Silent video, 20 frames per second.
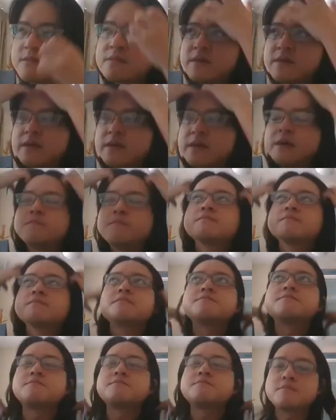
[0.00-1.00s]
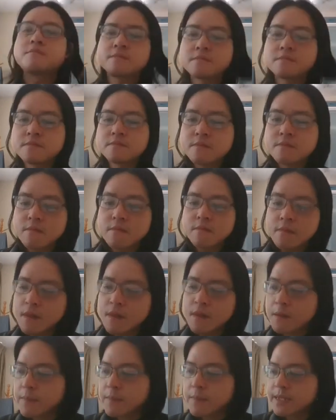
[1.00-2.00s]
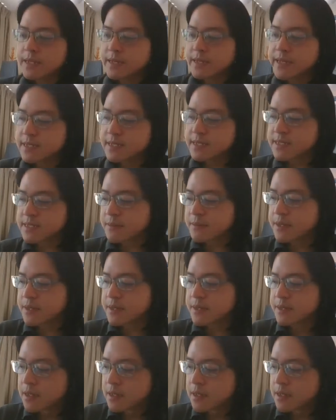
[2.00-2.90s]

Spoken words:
EM. But the key step is